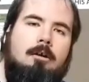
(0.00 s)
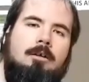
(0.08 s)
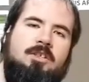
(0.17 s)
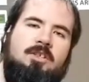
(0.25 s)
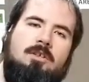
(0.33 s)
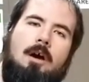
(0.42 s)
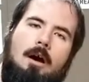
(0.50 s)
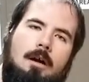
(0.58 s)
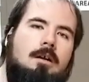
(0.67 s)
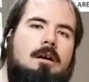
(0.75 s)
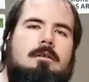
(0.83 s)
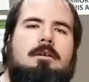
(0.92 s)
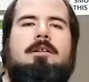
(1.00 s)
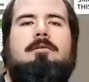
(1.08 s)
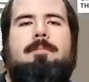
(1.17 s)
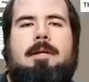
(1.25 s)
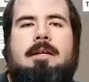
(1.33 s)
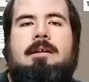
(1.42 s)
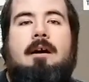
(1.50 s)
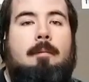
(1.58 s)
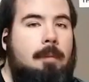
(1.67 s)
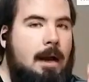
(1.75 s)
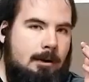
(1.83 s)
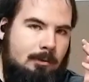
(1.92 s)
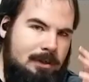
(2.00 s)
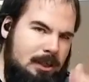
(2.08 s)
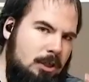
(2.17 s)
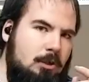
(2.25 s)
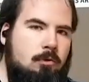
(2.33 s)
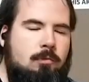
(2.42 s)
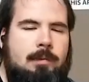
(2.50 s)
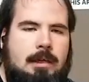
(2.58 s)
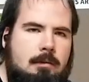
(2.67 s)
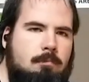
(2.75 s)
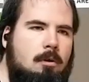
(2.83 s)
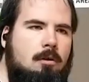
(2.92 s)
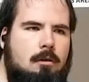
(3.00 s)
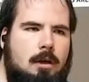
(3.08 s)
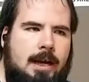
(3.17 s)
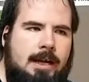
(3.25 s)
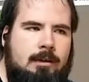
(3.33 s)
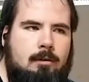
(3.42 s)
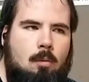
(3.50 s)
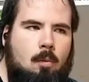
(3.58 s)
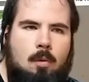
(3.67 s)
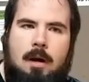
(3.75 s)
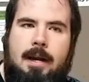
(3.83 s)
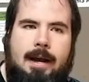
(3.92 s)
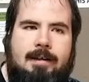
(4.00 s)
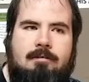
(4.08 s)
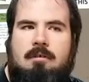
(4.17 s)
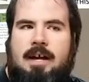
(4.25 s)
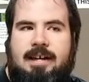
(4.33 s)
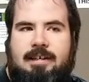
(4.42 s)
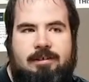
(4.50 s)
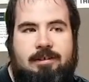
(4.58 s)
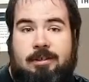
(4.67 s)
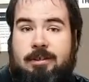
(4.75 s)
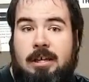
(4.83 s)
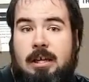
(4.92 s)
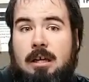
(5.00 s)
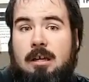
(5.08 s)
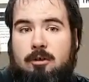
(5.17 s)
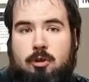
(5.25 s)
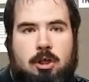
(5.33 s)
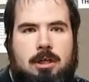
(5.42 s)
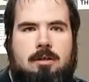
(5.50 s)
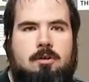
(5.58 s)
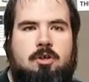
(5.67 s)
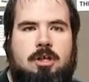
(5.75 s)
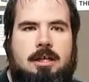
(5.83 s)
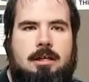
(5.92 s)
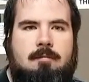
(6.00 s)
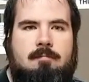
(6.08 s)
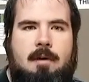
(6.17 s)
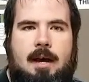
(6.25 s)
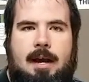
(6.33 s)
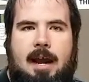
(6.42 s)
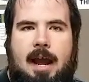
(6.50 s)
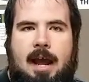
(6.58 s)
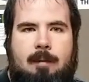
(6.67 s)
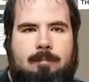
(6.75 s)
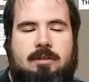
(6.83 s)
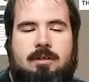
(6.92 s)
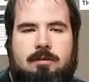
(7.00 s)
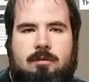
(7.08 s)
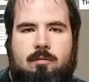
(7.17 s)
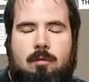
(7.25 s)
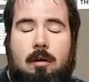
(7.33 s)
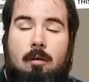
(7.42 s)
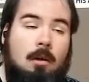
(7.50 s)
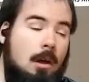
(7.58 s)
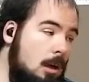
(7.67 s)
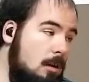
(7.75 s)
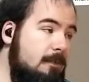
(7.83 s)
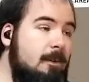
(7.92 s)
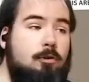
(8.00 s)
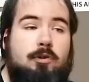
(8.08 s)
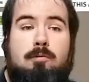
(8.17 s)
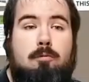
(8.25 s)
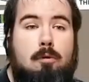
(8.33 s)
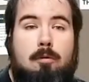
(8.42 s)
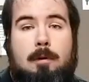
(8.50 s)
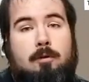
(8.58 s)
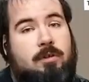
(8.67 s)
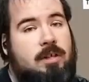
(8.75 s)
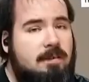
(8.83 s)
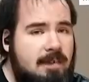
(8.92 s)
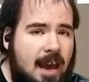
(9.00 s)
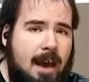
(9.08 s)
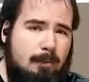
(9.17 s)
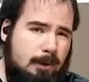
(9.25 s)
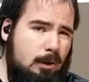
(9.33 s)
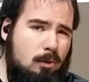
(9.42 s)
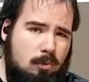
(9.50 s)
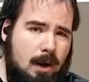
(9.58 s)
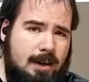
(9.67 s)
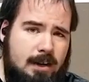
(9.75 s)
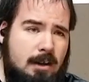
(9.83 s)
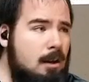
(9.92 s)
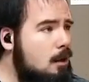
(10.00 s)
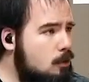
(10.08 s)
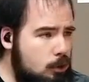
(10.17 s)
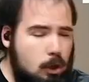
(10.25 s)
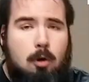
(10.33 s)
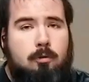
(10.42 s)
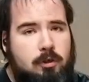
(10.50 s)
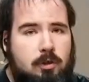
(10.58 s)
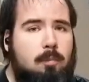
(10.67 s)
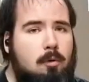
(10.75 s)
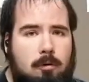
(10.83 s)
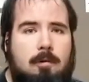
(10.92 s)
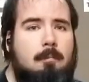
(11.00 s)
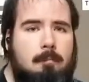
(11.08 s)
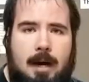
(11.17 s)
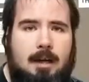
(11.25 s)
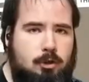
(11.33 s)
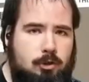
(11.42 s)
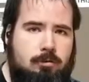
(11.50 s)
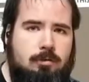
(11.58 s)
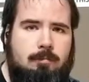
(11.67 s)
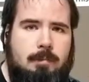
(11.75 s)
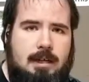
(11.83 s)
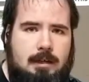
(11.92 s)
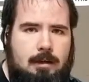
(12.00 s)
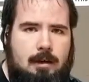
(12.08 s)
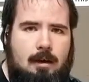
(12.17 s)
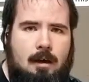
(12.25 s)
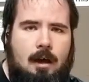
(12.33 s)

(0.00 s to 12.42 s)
let's talk a little bit about you people and what I'd like to see change in my absence. Well, first and foremost, if you haven't already, go support Modular Media.